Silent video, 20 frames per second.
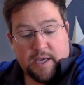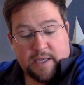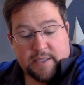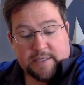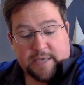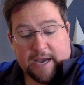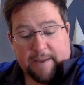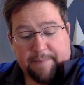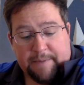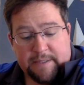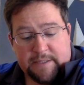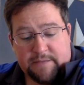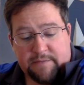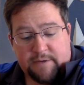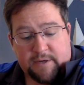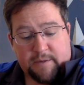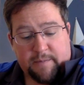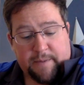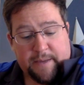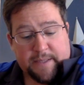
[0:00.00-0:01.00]
Topics of the
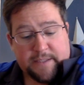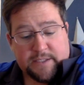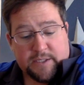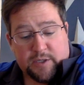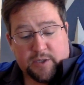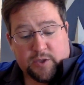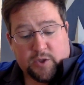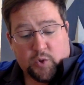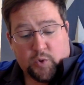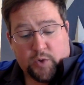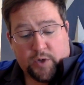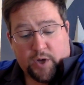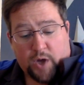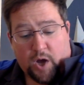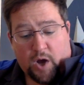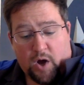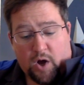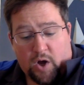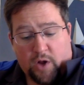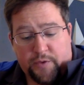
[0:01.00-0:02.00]
debates included
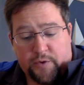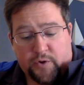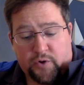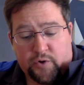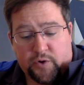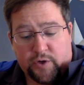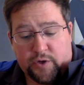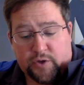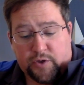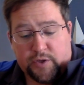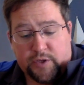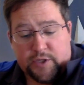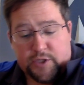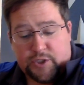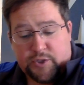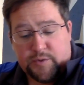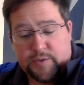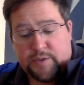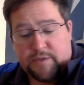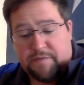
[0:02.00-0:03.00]
all the critical
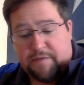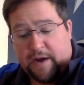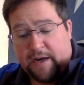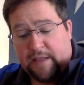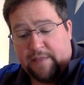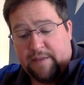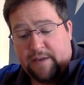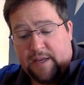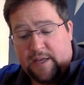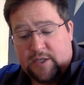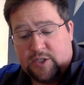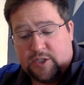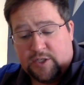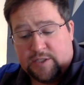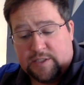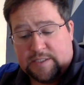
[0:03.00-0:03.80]
issues dividing the nation: